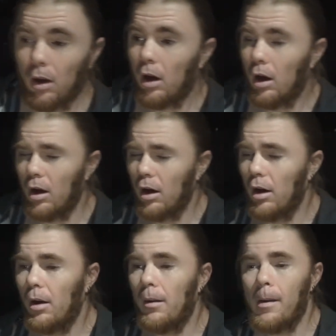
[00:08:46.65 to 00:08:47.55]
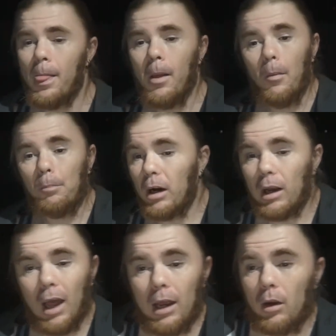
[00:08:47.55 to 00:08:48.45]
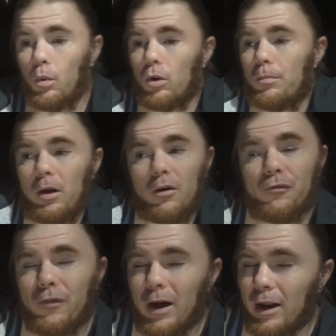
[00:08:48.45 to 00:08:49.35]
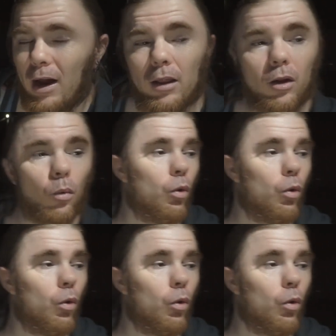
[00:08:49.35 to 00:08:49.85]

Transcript: But hey, will it be on Fight Island?